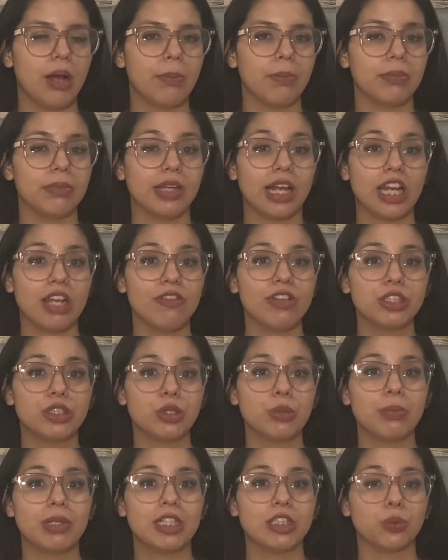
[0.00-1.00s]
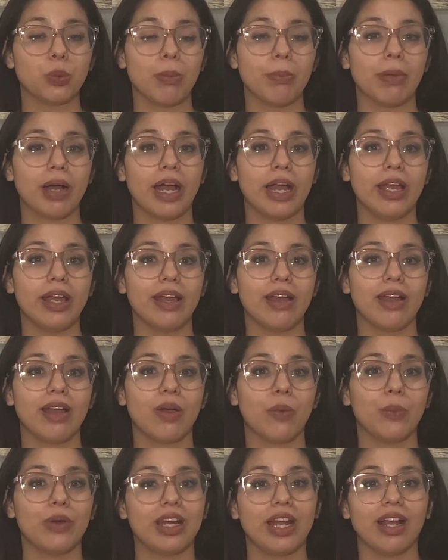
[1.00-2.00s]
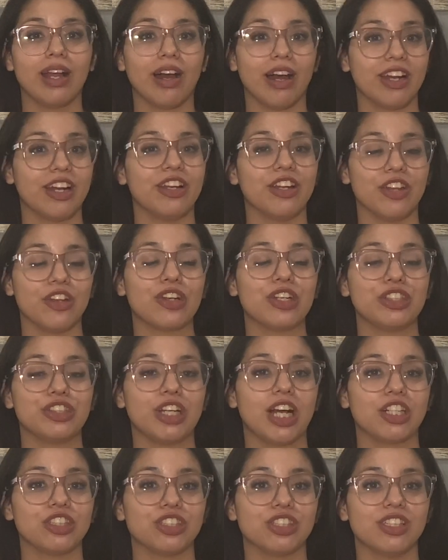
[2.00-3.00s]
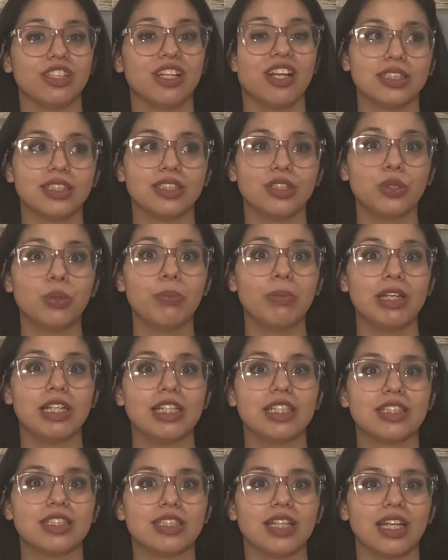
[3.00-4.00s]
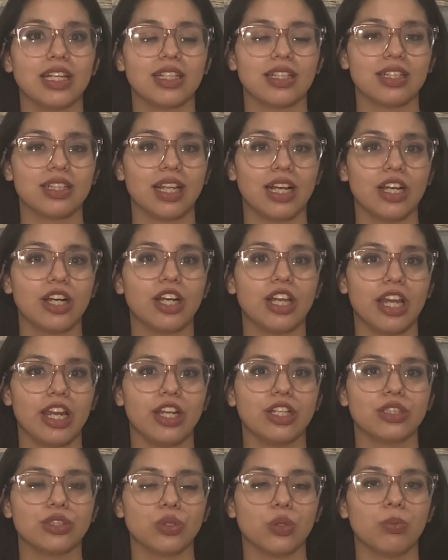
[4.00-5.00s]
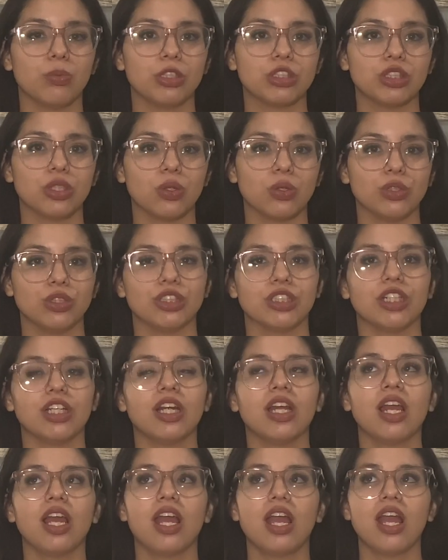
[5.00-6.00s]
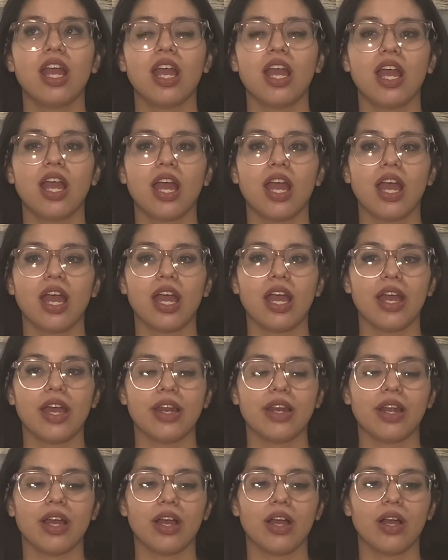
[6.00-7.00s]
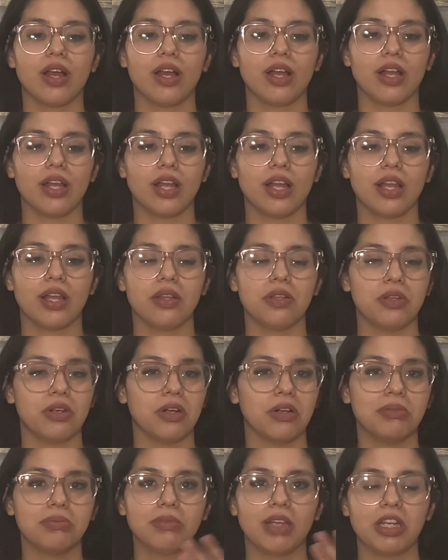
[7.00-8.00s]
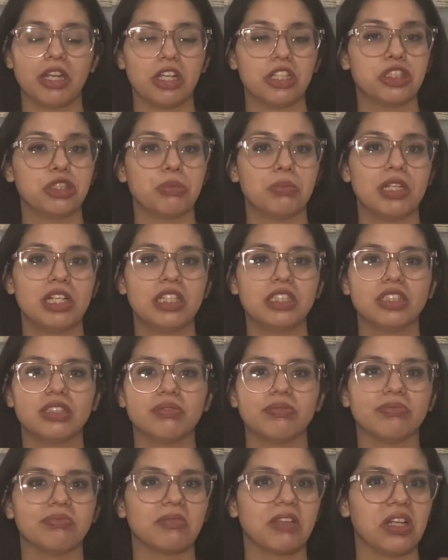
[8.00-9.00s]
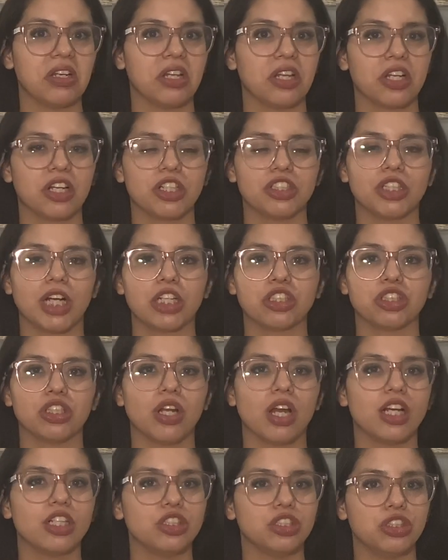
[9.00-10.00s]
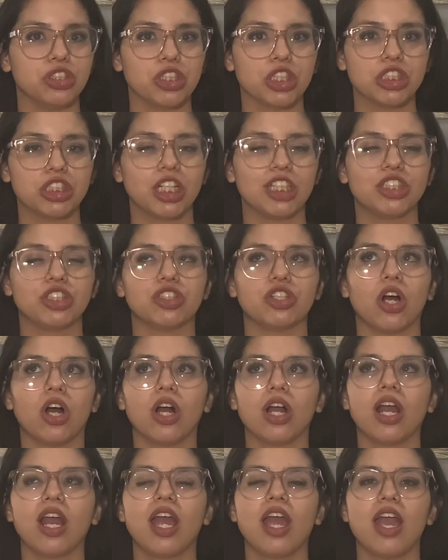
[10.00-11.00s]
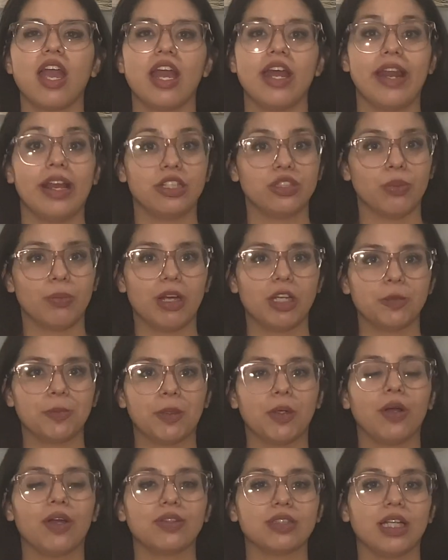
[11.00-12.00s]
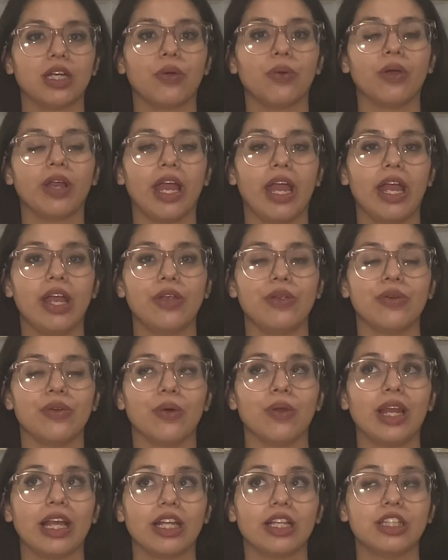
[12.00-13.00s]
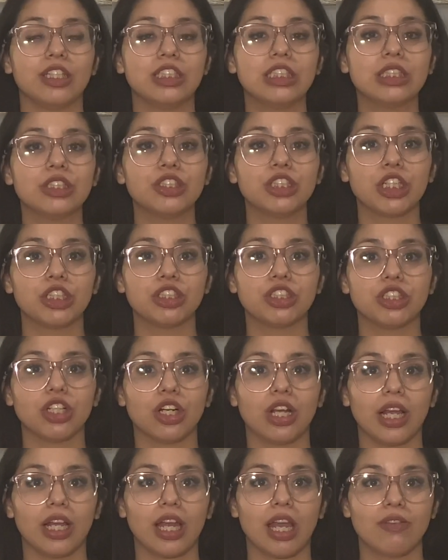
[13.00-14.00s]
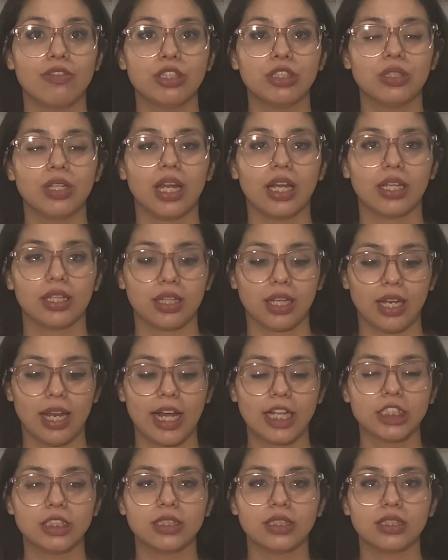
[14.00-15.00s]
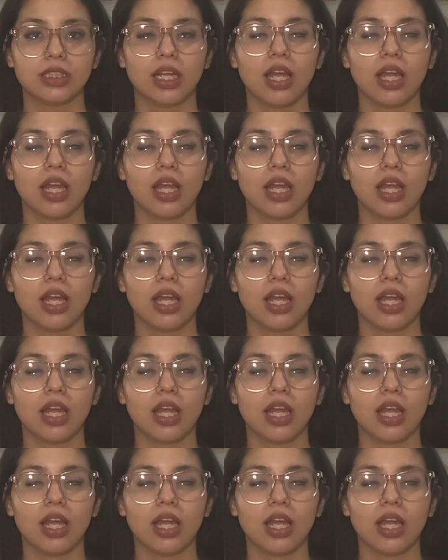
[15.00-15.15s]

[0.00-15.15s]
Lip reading: Not even 2 minutes went by when I got another contraction. That's 2 minutes. Like, they're getting so much closer. And, another 2 minutes, another contraction just as strong. And I told my husband, okay, I was like, okay, like, these contractions are like every two, like, the last,